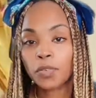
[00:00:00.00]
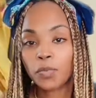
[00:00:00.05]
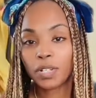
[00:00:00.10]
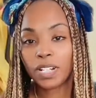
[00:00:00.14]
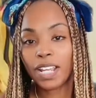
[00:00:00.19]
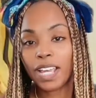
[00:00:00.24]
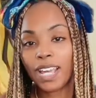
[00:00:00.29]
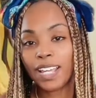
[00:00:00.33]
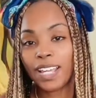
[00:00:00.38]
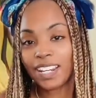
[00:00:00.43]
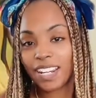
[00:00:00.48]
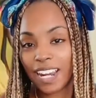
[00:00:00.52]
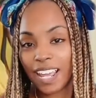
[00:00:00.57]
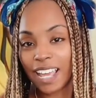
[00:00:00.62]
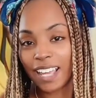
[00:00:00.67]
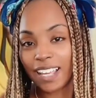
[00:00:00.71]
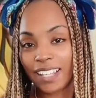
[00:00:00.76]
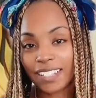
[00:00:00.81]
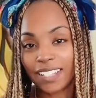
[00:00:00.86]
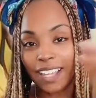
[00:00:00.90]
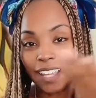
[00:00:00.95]
Go ahead and
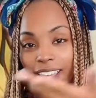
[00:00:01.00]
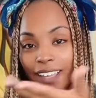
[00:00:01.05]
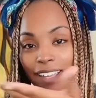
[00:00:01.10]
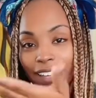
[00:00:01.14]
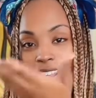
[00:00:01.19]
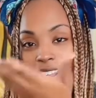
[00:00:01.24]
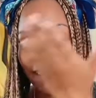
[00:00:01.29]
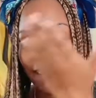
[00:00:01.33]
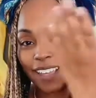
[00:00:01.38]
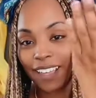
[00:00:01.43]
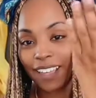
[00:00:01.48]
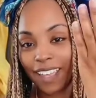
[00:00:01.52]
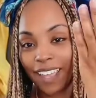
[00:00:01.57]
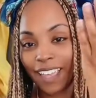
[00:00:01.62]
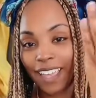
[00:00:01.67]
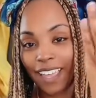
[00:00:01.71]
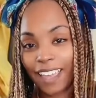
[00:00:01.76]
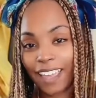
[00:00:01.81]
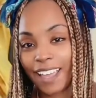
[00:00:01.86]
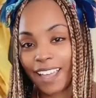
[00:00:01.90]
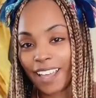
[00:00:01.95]
ask
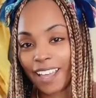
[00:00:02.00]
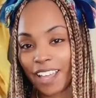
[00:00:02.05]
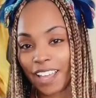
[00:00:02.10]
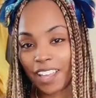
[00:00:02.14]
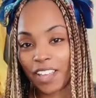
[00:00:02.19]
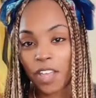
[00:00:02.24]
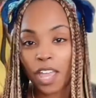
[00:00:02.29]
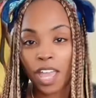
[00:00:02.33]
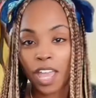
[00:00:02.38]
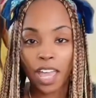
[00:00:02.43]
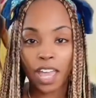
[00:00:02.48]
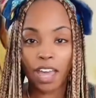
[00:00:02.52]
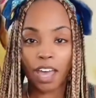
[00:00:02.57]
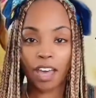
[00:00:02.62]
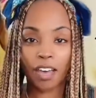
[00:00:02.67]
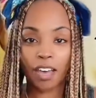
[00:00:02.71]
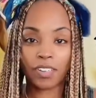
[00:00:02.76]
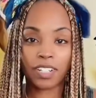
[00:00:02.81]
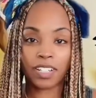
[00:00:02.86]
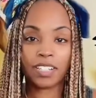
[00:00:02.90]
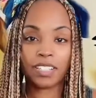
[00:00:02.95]
AI,
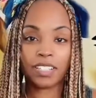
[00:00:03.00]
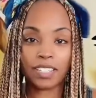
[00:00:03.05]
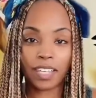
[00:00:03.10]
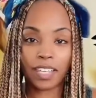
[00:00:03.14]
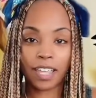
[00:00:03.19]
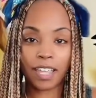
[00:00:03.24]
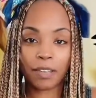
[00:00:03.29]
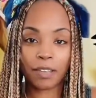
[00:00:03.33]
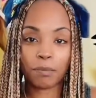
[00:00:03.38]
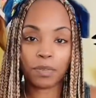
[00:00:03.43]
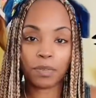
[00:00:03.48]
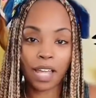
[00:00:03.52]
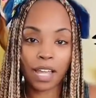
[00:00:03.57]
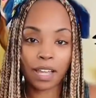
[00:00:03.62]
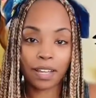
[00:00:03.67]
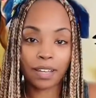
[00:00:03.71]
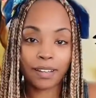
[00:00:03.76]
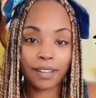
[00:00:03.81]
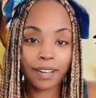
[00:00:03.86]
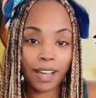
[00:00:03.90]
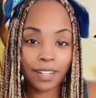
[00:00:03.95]
how does a
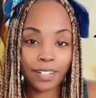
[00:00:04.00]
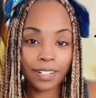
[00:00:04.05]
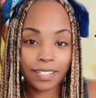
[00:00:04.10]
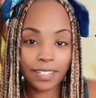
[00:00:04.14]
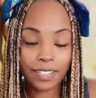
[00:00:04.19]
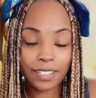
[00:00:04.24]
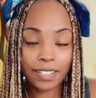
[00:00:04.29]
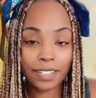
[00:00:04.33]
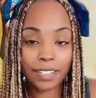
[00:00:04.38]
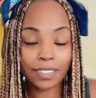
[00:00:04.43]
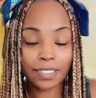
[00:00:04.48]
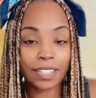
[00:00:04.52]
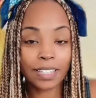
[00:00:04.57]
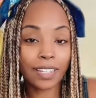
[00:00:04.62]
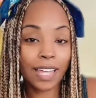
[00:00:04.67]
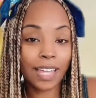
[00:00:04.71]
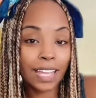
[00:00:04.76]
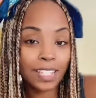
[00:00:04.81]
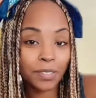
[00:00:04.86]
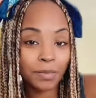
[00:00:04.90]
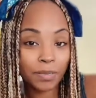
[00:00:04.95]
black goddess look? The
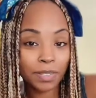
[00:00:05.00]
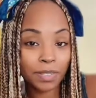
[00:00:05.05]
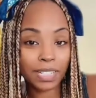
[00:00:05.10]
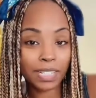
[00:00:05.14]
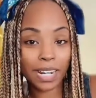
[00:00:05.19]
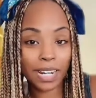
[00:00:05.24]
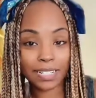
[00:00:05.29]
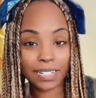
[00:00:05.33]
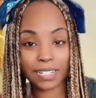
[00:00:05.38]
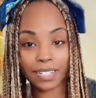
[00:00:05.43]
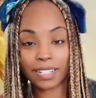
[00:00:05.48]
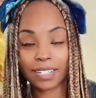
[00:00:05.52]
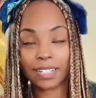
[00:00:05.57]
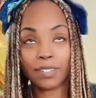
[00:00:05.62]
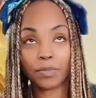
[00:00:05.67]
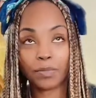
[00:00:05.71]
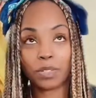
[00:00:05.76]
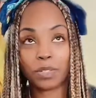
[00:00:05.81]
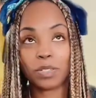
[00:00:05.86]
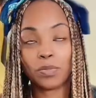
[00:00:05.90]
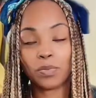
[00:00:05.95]
last one that I
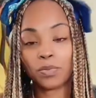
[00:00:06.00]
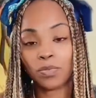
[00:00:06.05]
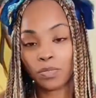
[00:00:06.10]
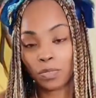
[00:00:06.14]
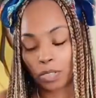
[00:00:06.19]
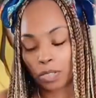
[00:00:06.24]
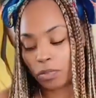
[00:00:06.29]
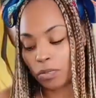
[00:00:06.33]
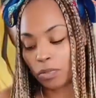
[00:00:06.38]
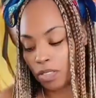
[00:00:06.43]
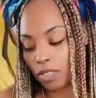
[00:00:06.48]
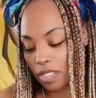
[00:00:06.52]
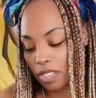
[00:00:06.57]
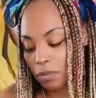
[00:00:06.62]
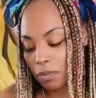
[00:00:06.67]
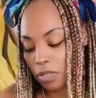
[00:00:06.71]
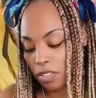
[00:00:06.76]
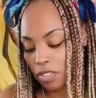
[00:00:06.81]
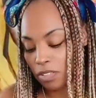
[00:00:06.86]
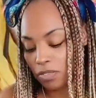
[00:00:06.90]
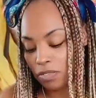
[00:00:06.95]
did was really, really
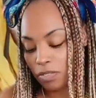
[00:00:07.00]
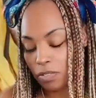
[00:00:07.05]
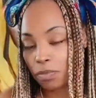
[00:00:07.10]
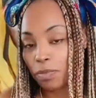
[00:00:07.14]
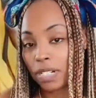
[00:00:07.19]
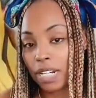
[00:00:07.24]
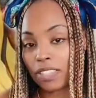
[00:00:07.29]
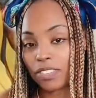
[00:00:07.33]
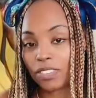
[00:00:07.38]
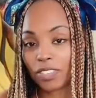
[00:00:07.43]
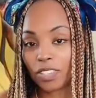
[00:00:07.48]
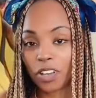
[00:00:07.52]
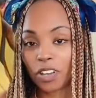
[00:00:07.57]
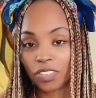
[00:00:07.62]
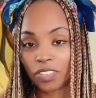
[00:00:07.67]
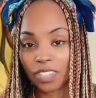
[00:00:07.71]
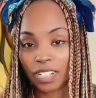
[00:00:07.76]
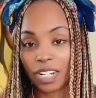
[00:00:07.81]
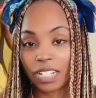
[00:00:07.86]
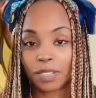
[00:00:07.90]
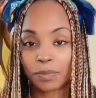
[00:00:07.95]
beautiful, but I
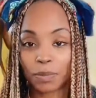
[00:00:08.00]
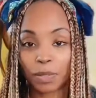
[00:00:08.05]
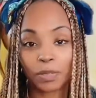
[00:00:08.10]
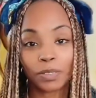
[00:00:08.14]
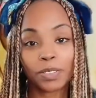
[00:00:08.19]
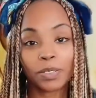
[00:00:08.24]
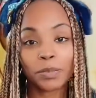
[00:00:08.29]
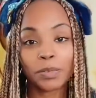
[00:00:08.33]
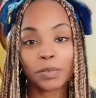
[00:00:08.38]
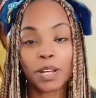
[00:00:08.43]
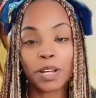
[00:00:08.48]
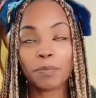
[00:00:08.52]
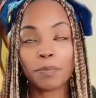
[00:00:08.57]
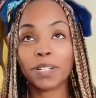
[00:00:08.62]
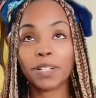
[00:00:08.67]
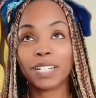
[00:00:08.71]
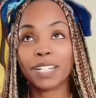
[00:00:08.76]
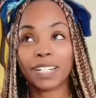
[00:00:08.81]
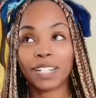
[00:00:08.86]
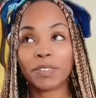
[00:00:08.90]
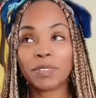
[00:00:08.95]
thought that I spelled it wrong.
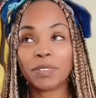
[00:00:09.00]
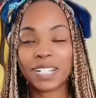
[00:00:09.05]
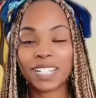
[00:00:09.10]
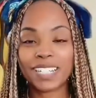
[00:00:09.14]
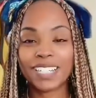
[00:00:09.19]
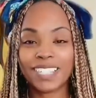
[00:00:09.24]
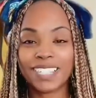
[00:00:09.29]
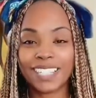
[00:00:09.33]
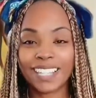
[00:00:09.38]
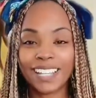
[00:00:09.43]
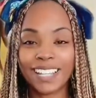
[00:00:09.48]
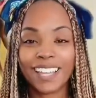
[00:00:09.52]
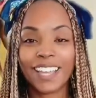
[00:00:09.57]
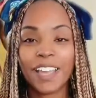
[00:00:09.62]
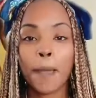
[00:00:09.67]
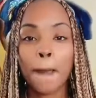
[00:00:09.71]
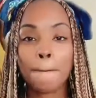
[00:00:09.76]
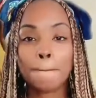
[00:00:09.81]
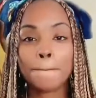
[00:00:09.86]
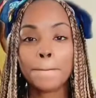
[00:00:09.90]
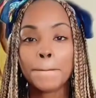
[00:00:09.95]
But anyways,
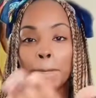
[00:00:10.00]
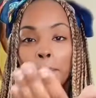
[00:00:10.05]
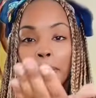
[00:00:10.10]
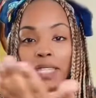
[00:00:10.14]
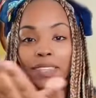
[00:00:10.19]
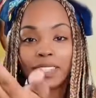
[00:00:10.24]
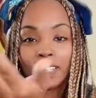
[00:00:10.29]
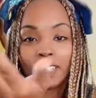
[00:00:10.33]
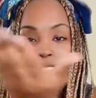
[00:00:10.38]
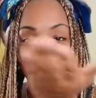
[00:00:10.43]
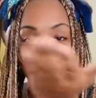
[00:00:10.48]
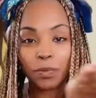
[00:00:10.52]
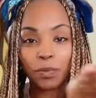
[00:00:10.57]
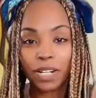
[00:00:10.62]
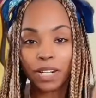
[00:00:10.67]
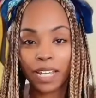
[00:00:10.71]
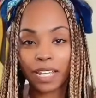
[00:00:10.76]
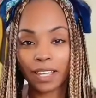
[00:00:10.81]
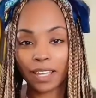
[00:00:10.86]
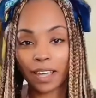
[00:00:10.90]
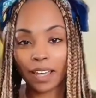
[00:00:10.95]
but this is
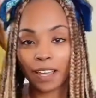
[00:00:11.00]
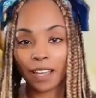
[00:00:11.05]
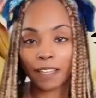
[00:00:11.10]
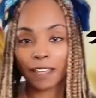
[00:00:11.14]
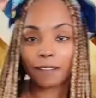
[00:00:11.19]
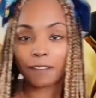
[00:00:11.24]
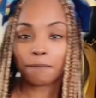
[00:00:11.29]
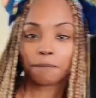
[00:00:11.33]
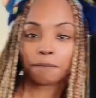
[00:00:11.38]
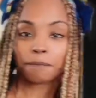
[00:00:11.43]
what I got.